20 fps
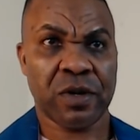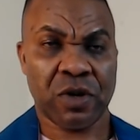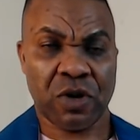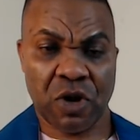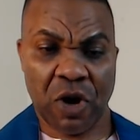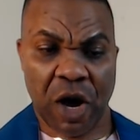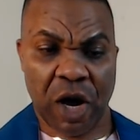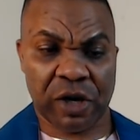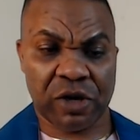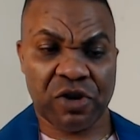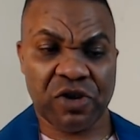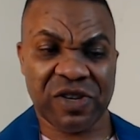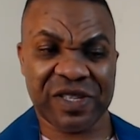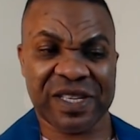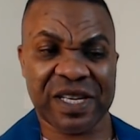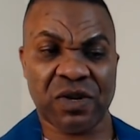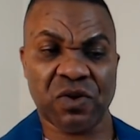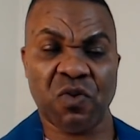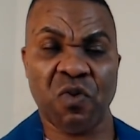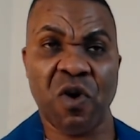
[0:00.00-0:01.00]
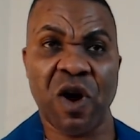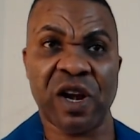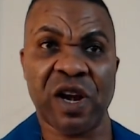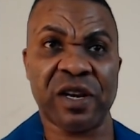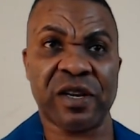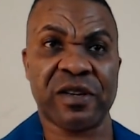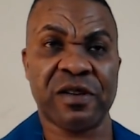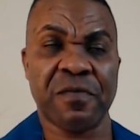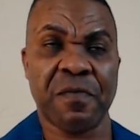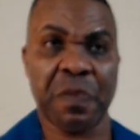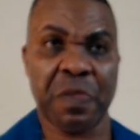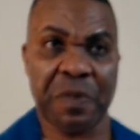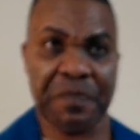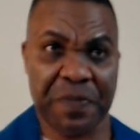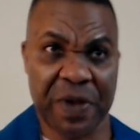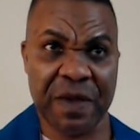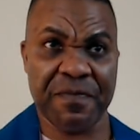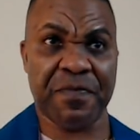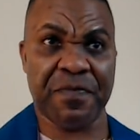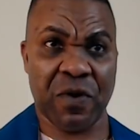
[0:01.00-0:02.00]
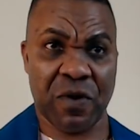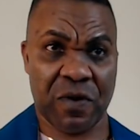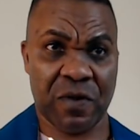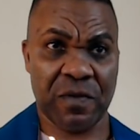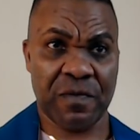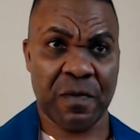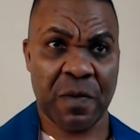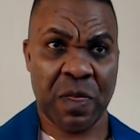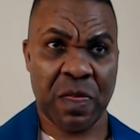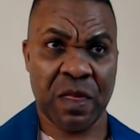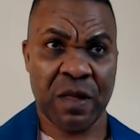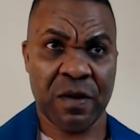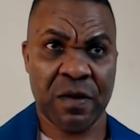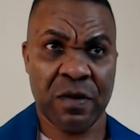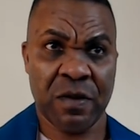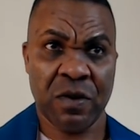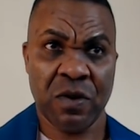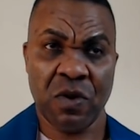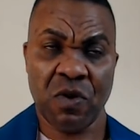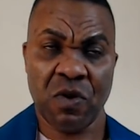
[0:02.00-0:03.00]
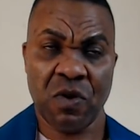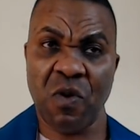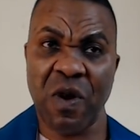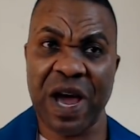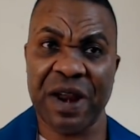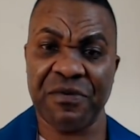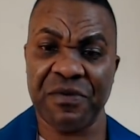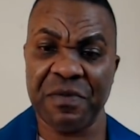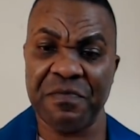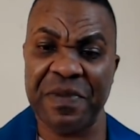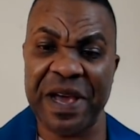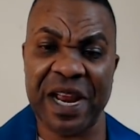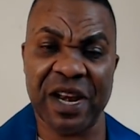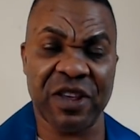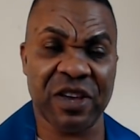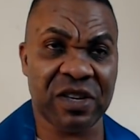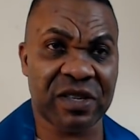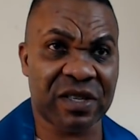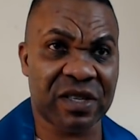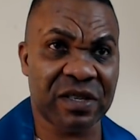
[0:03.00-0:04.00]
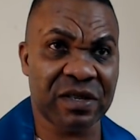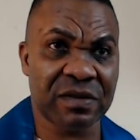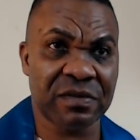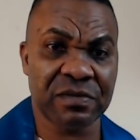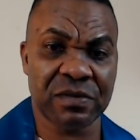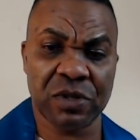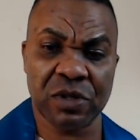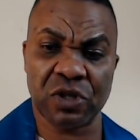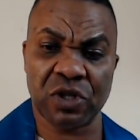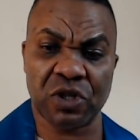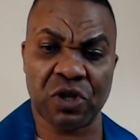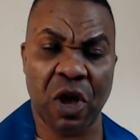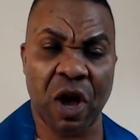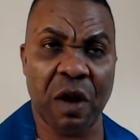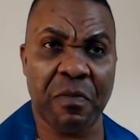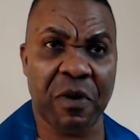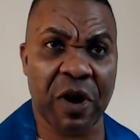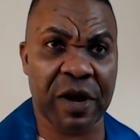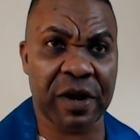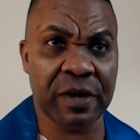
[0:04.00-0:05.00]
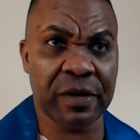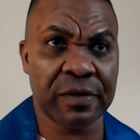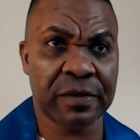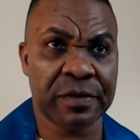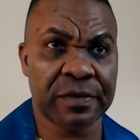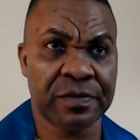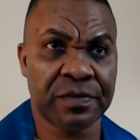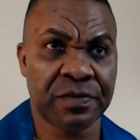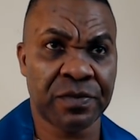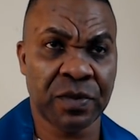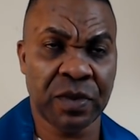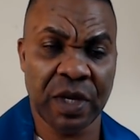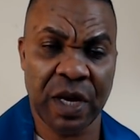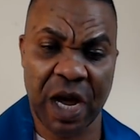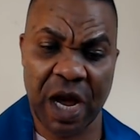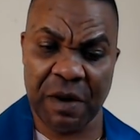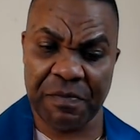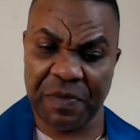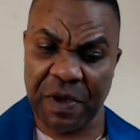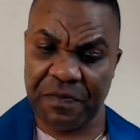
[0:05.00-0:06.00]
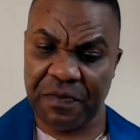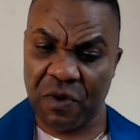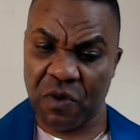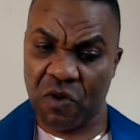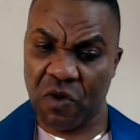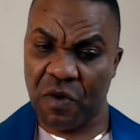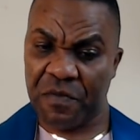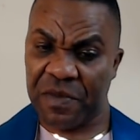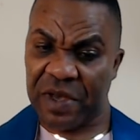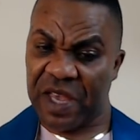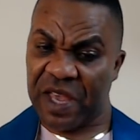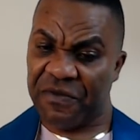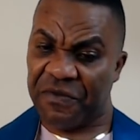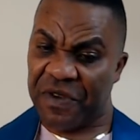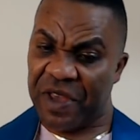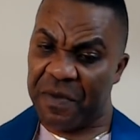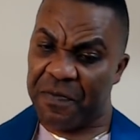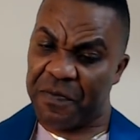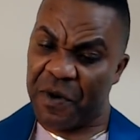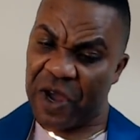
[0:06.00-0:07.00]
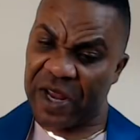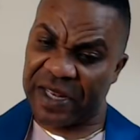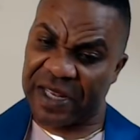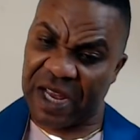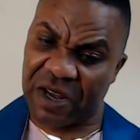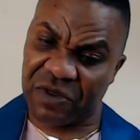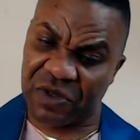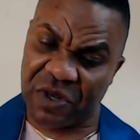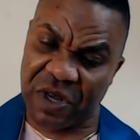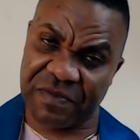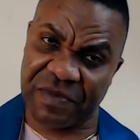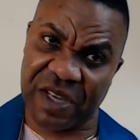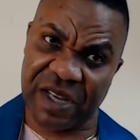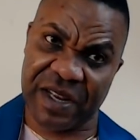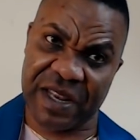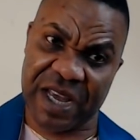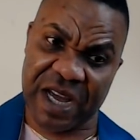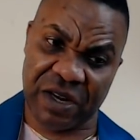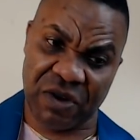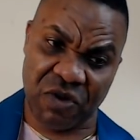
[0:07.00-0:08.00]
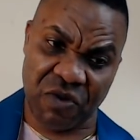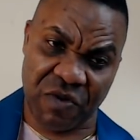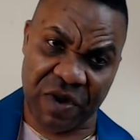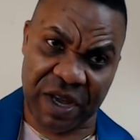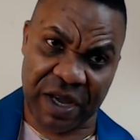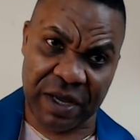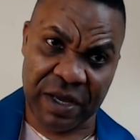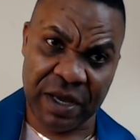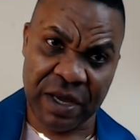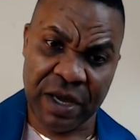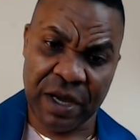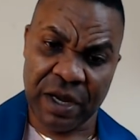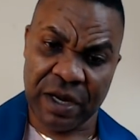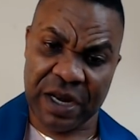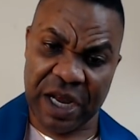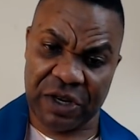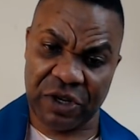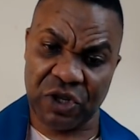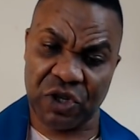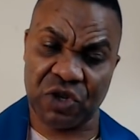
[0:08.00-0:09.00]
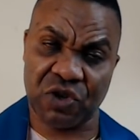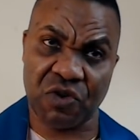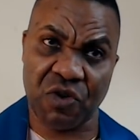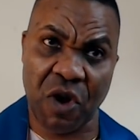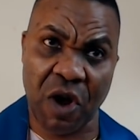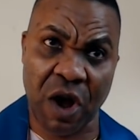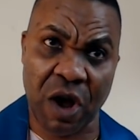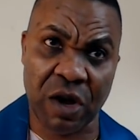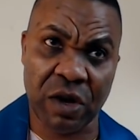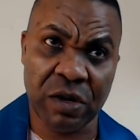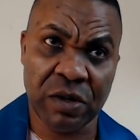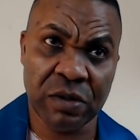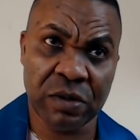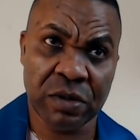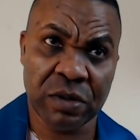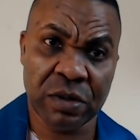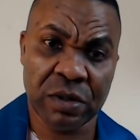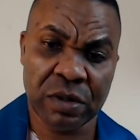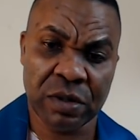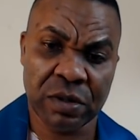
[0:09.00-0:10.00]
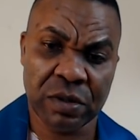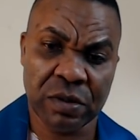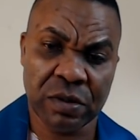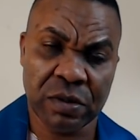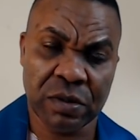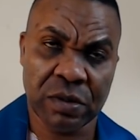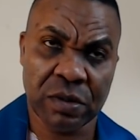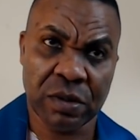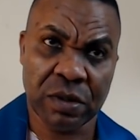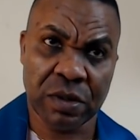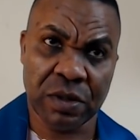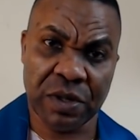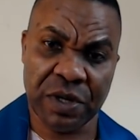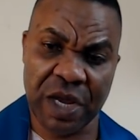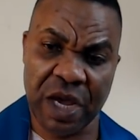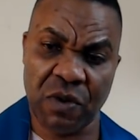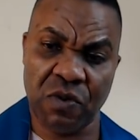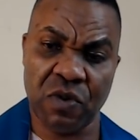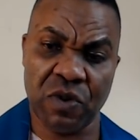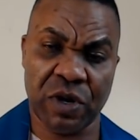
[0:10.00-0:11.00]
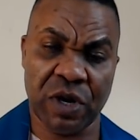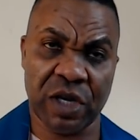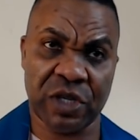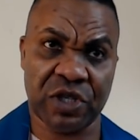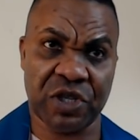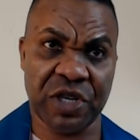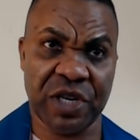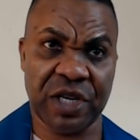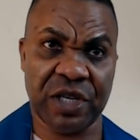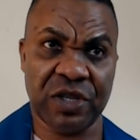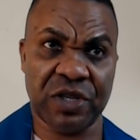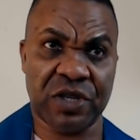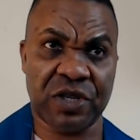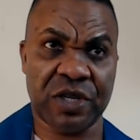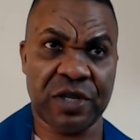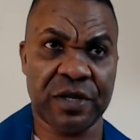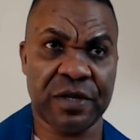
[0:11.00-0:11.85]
God doesn't want people who are rebellious, stubborn, and people whom if he point out something they are doing that is wrong, they will not change.